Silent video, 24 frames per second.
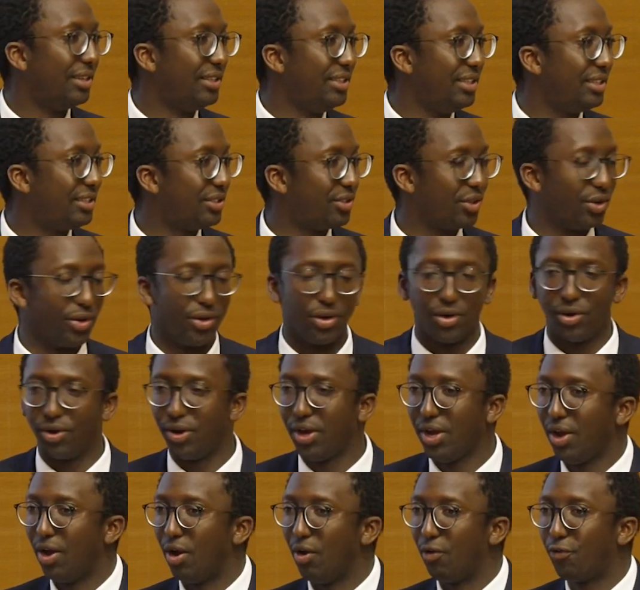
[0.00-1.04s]
this
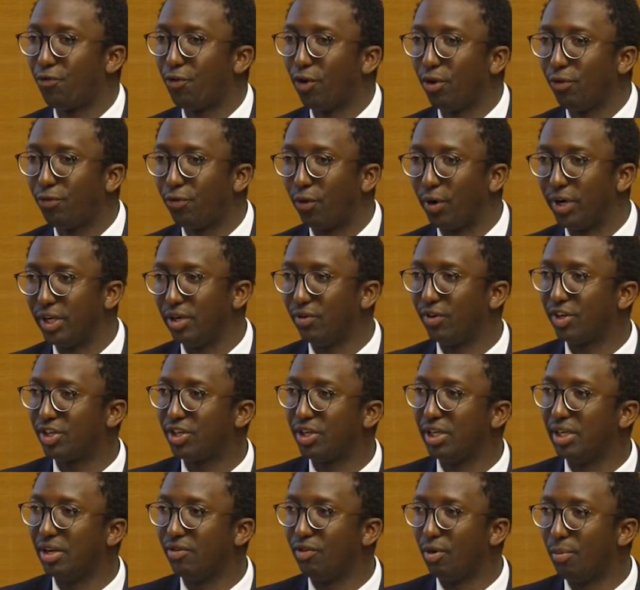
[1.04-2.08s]
fund for innovation
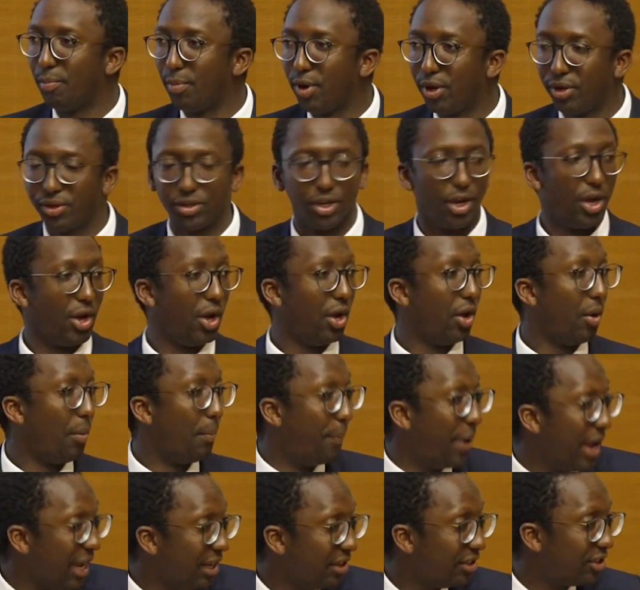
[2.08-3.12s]
in development,
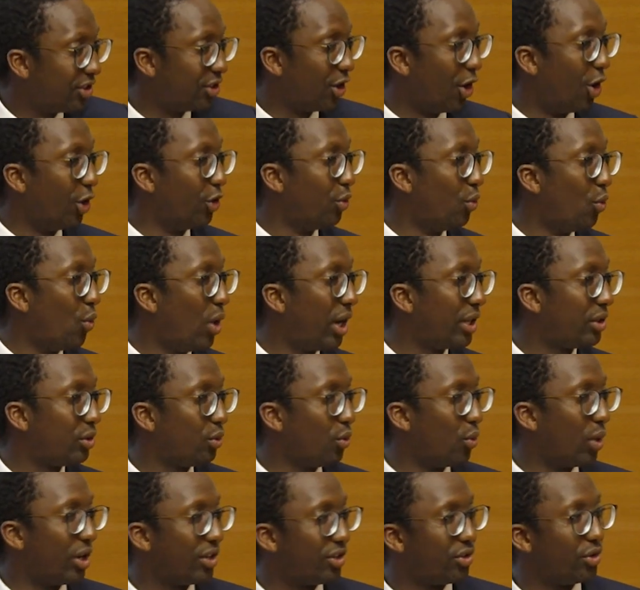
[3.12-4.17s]
based on what
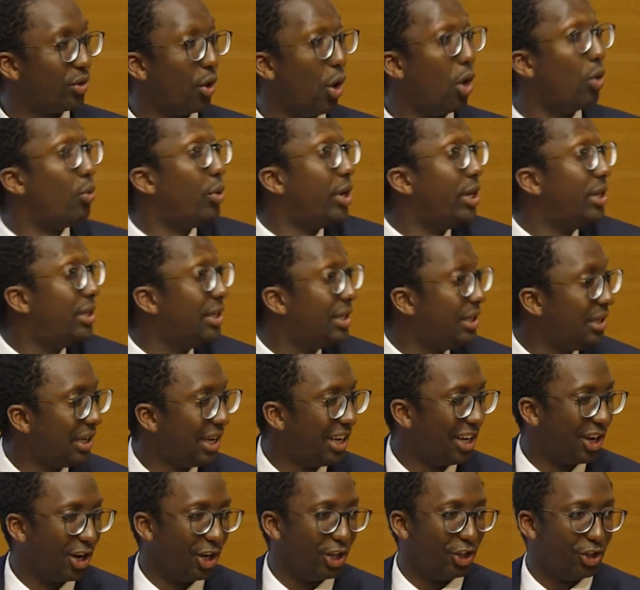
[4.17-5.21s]
was already
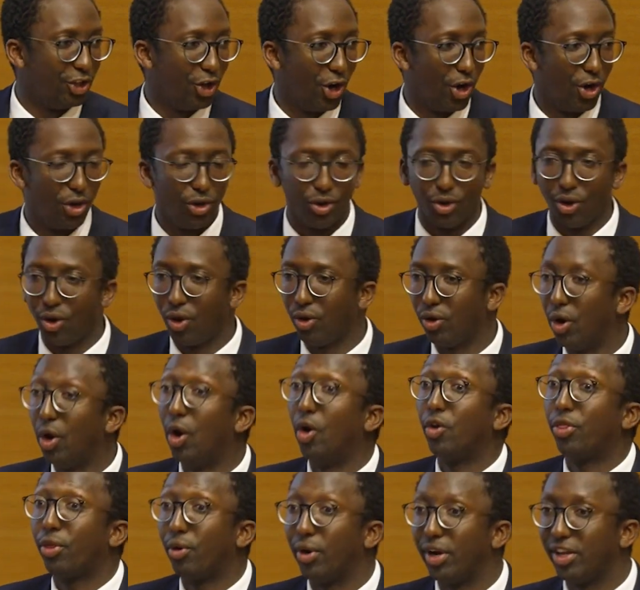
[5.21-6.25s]
done on
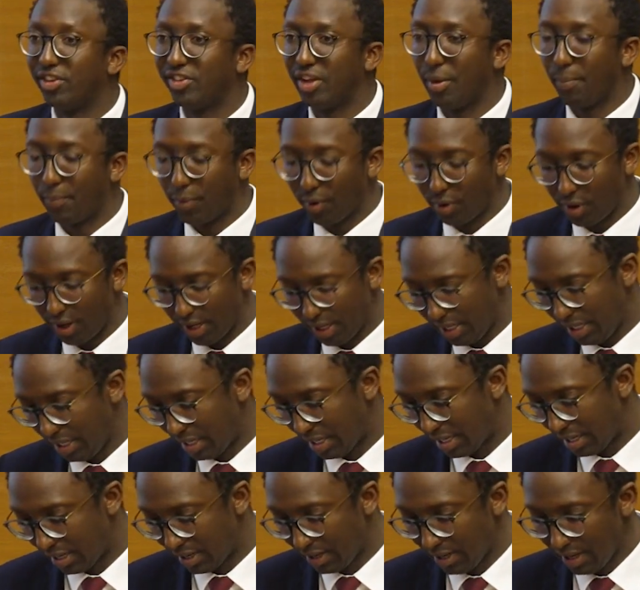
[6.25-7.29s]
other examples
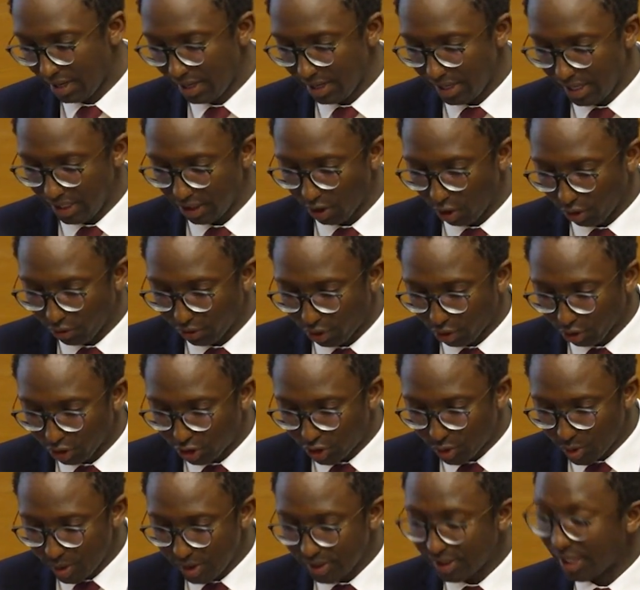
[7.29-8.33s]
in other
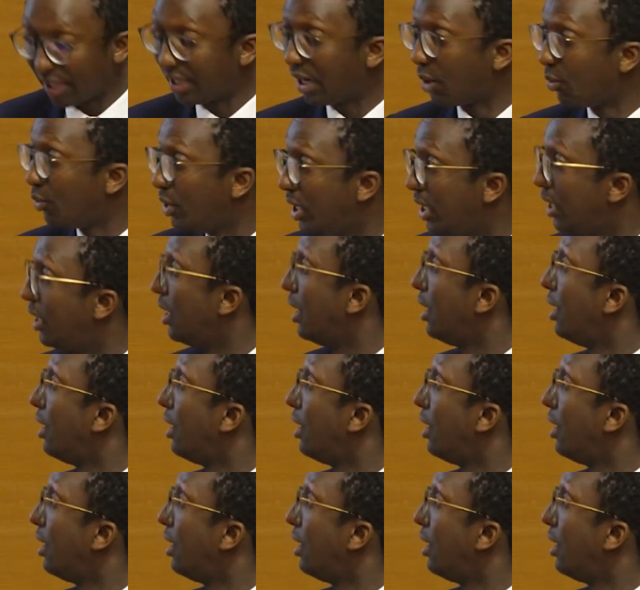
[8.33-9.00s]
countries. And I really